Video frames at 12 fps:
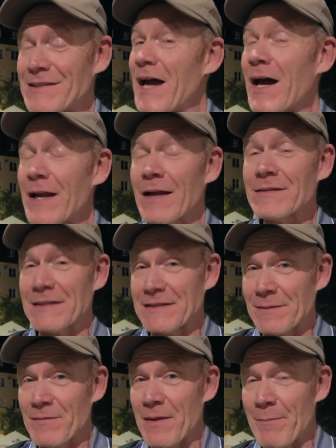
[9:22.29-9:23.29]
honestly,
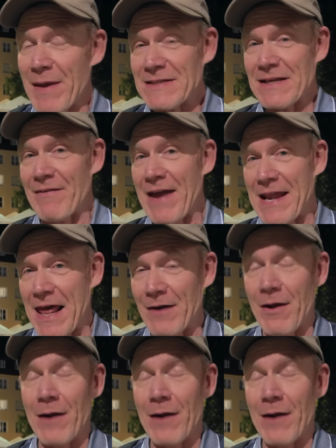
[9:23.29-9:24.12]
some of the best I've had. I don't know,